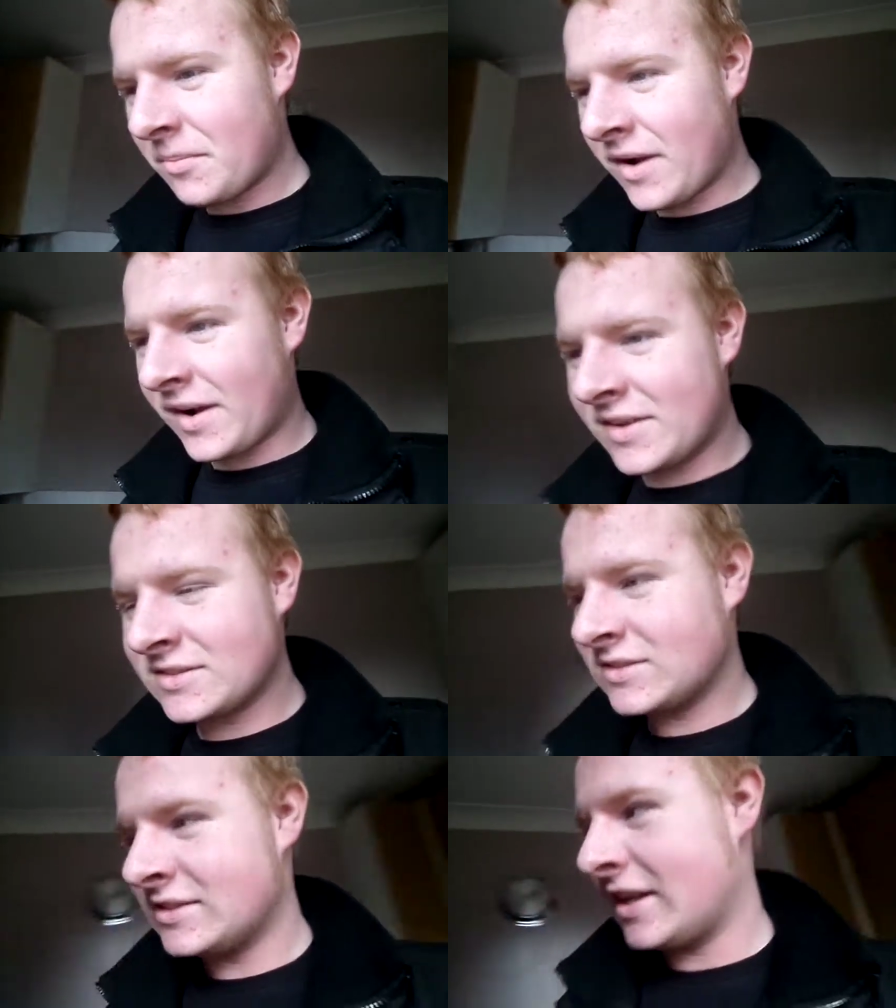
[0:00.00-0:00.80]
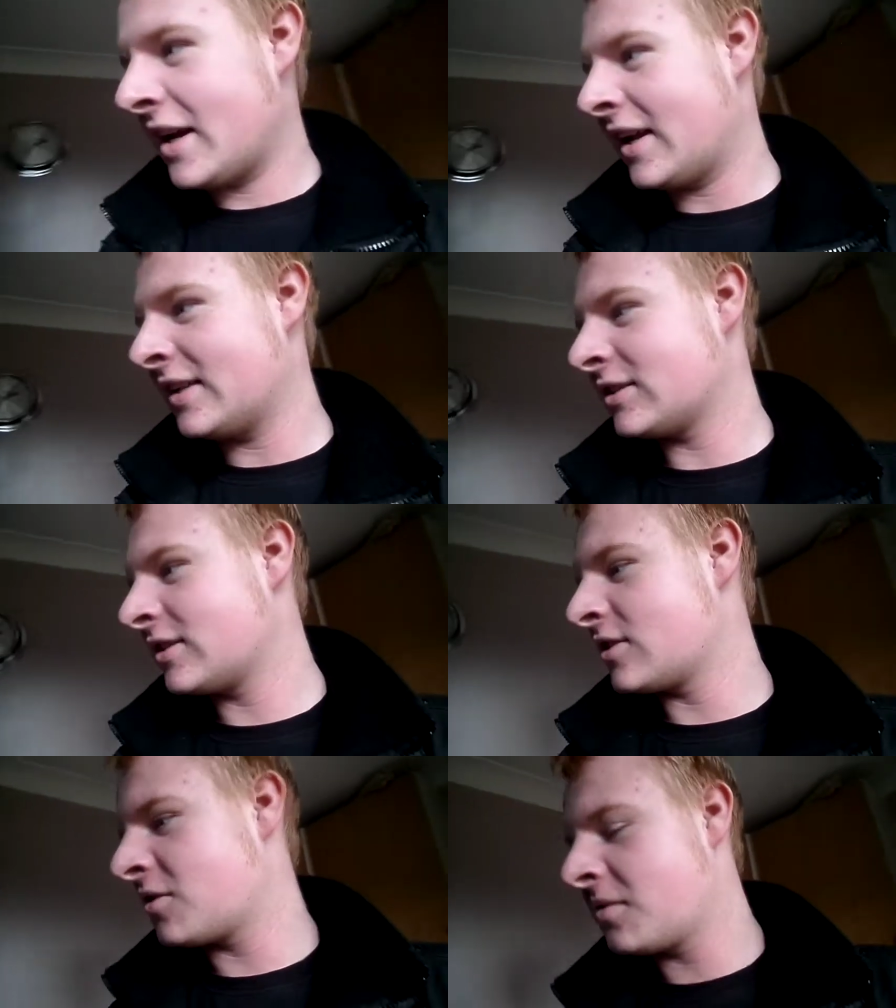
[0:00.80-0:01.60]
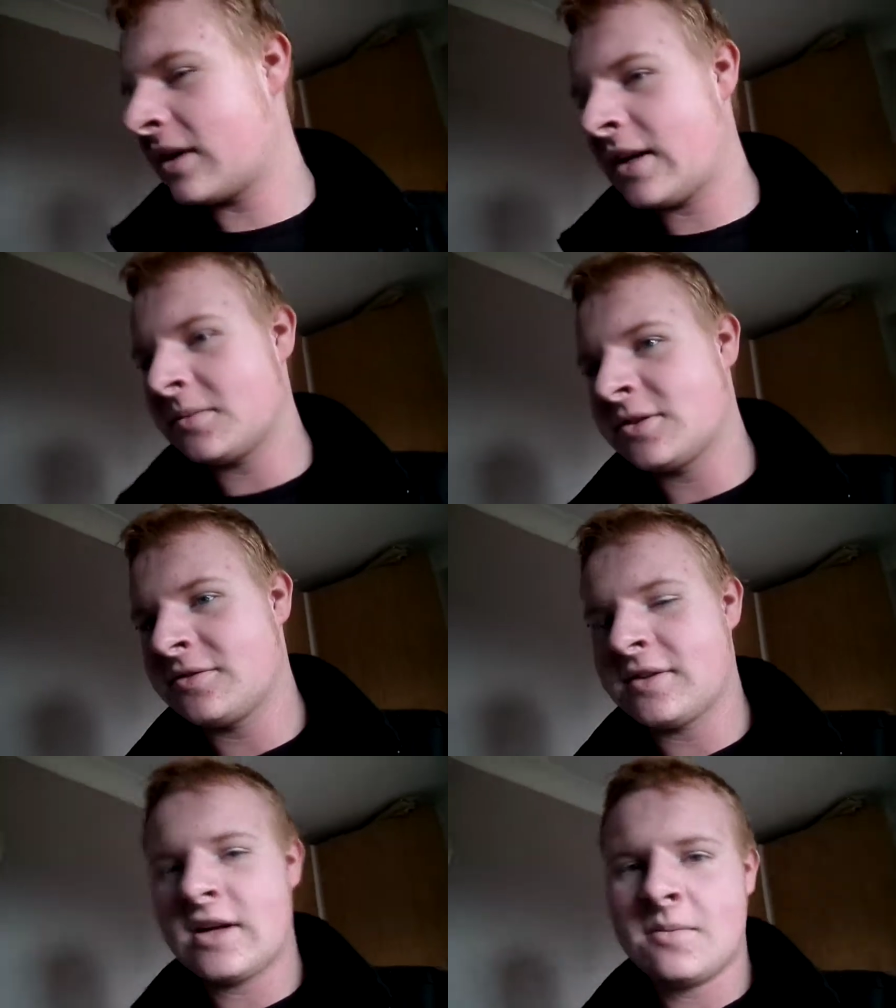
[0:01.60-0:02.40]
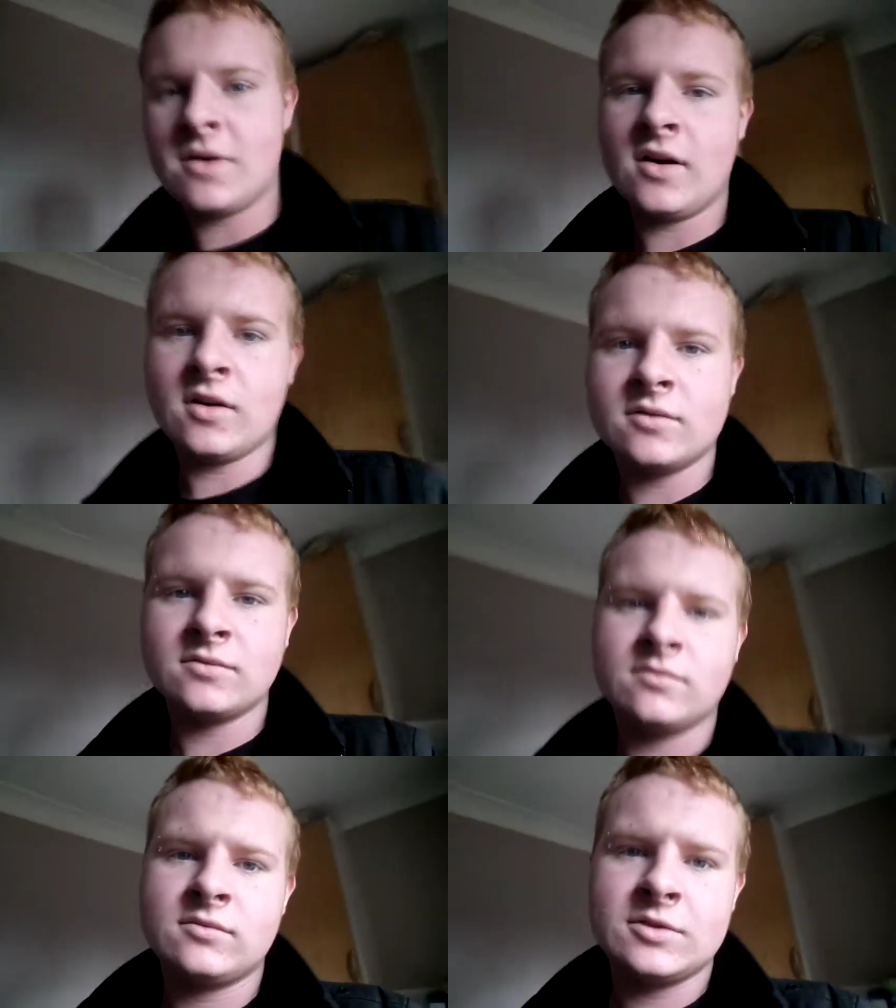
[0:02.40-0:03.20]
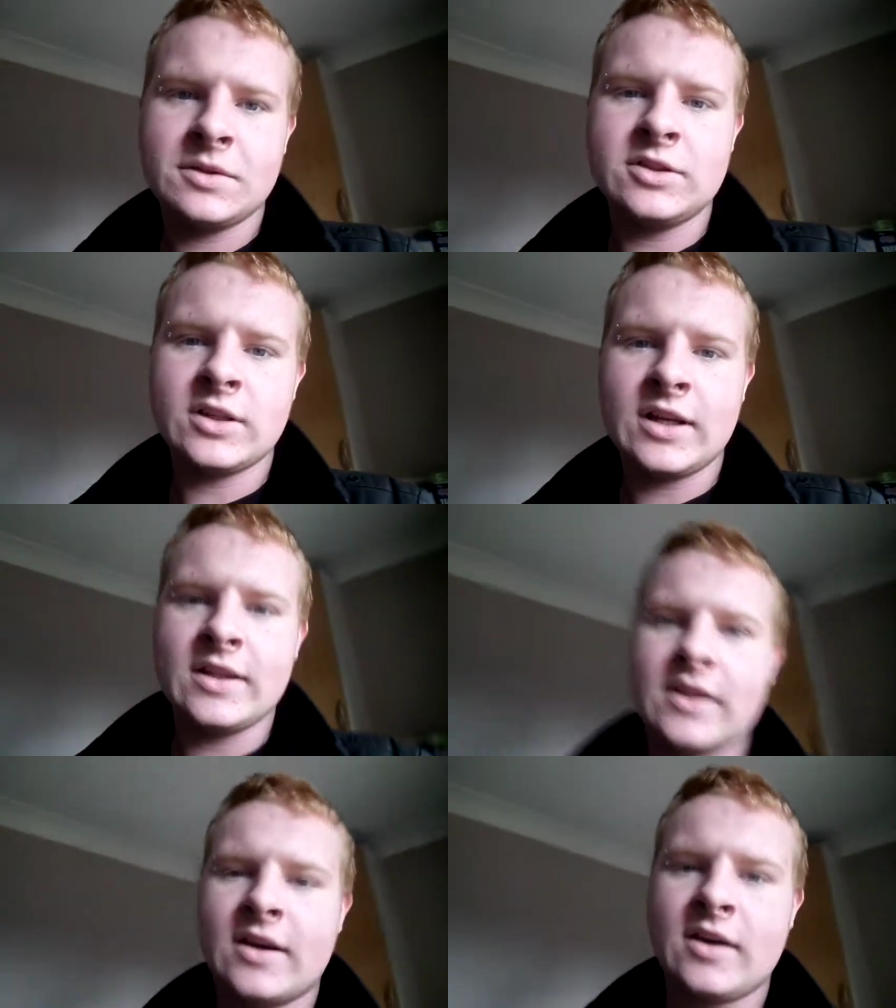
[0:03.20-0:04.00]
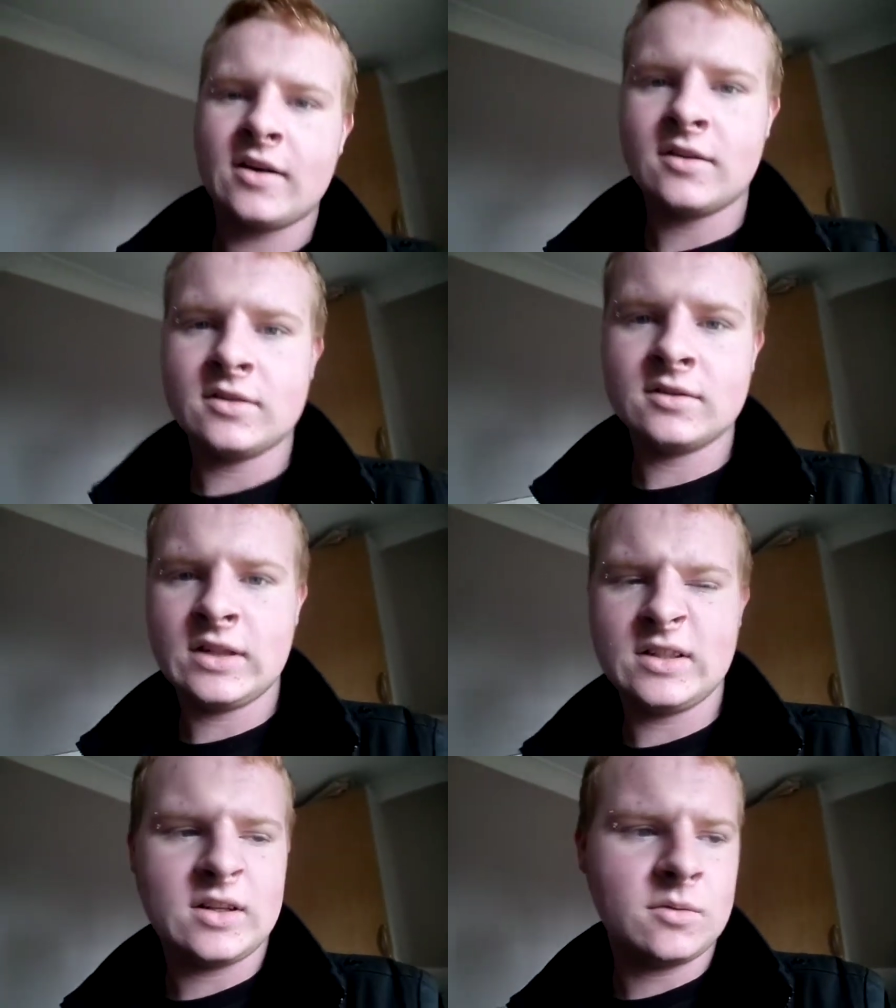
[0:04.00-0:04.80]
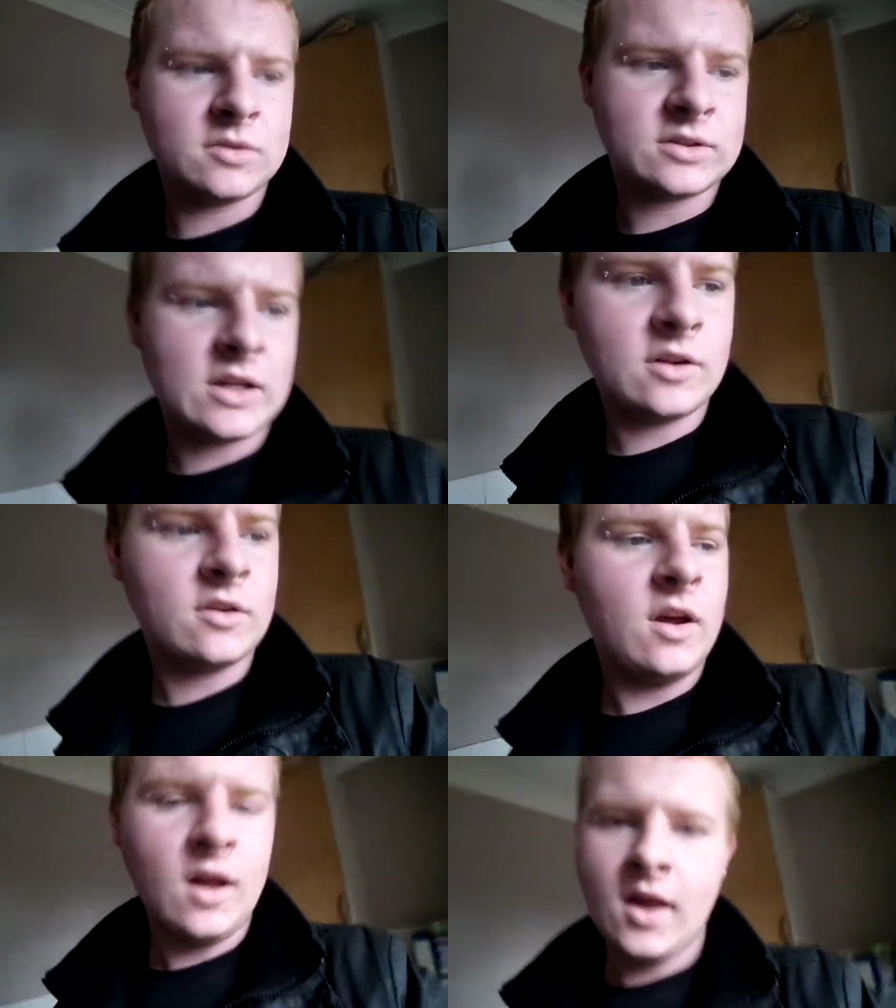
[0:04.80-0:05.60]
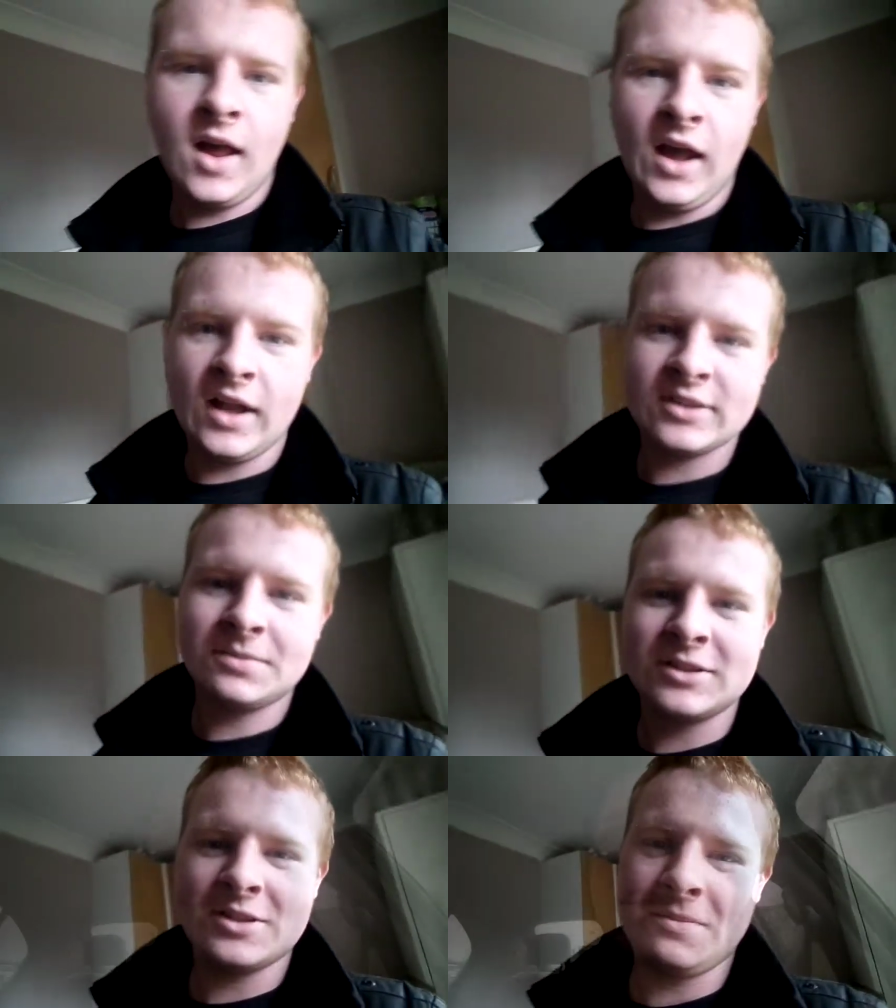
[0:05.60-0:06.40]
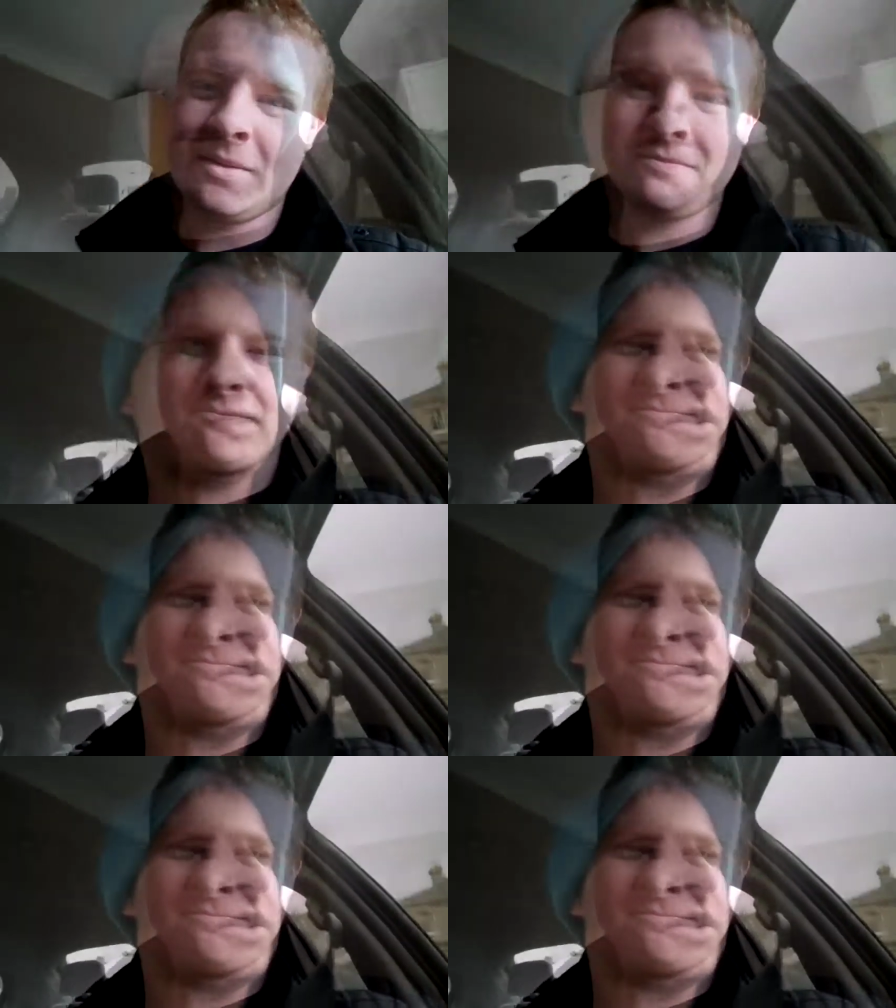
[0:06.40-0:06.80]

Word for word: but yeah, that's, that's all I'm getting up to for now, but I'll speak to you again in the car and let you know what's going on uh, speak to you in a bit.